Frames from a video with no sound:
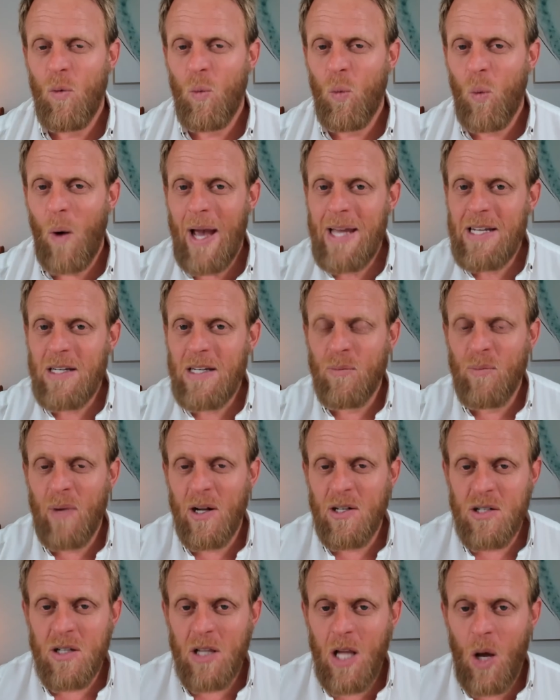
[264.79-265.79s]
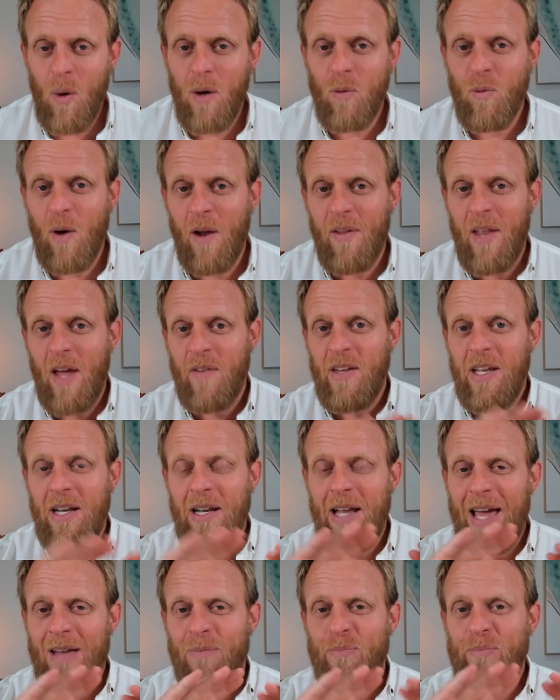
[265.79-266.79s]
weight much lower rather than having
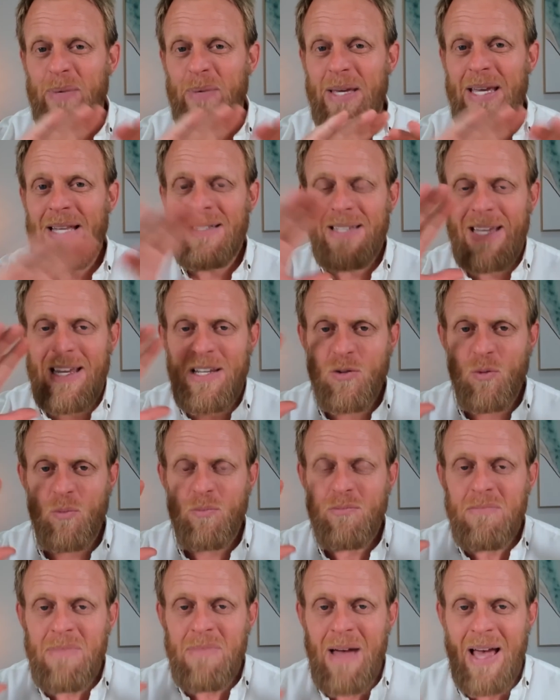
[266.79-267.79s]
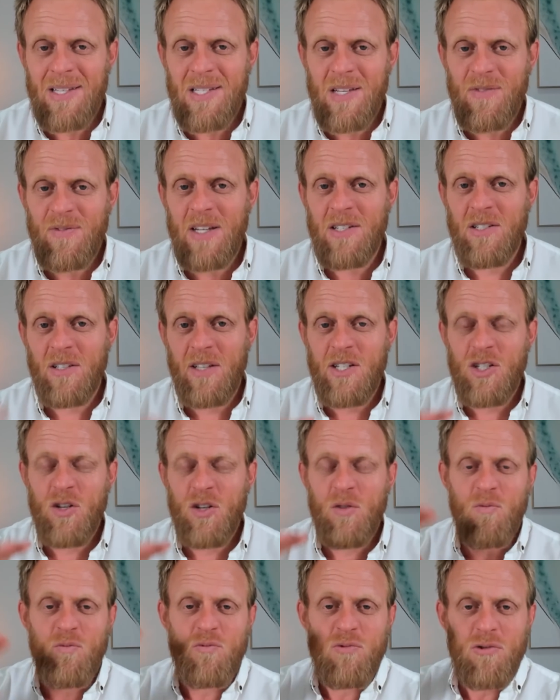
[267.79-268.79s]
a, a big diesel, massive diesel
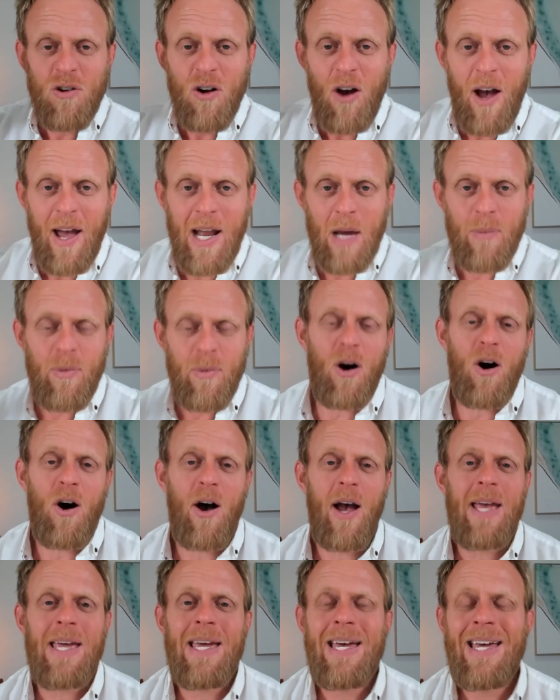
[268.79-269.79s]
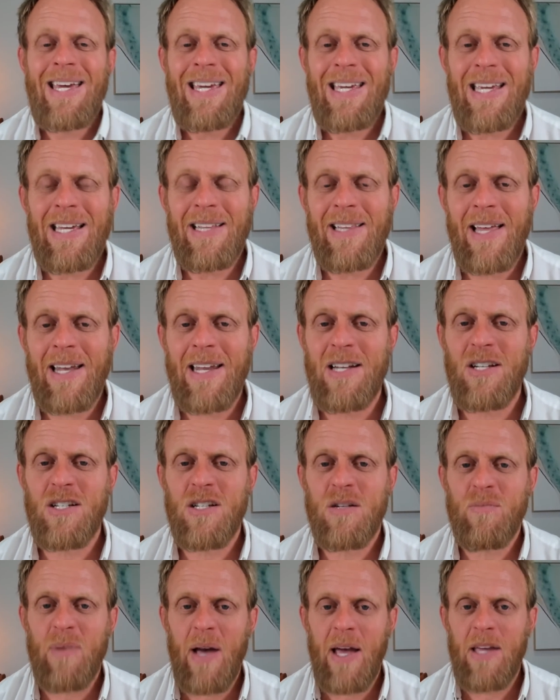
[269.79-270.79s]
engine right up high in that
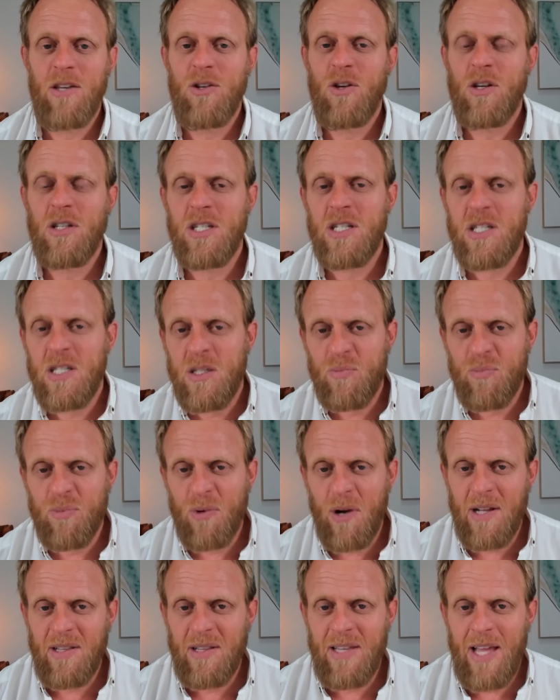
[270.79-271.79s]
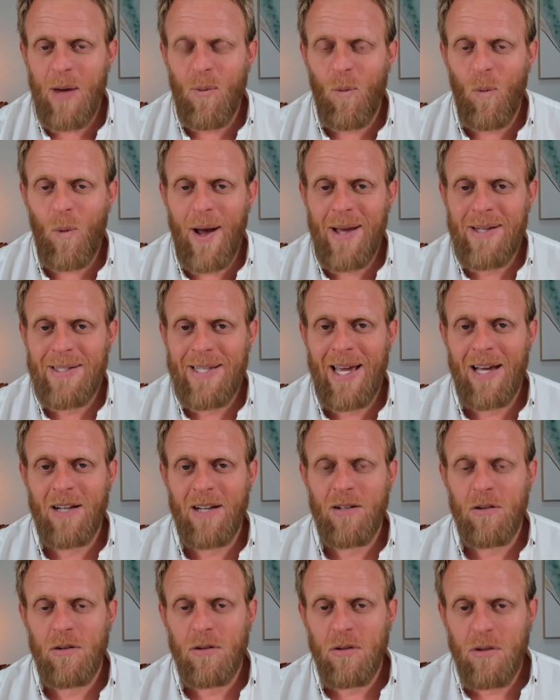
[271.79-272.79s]
engine bay. You can spread that weight
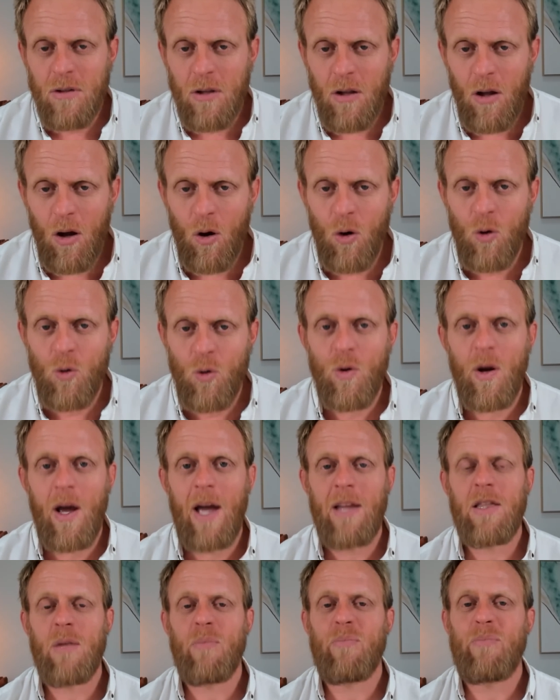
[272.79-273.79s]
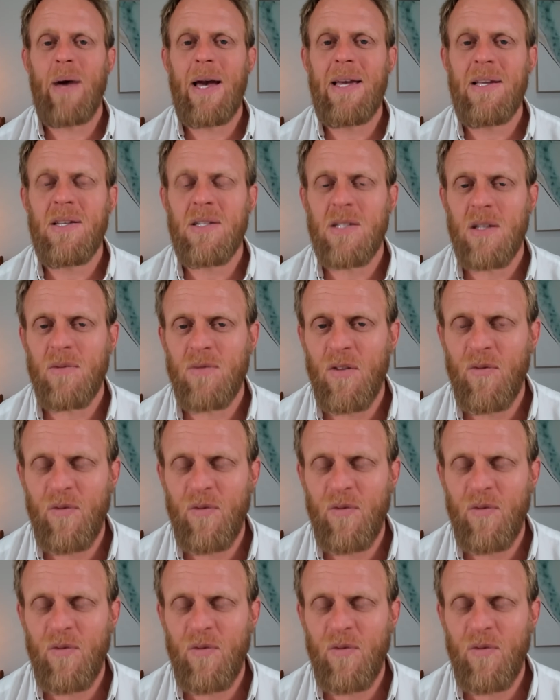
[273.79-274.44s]
out low at the base of the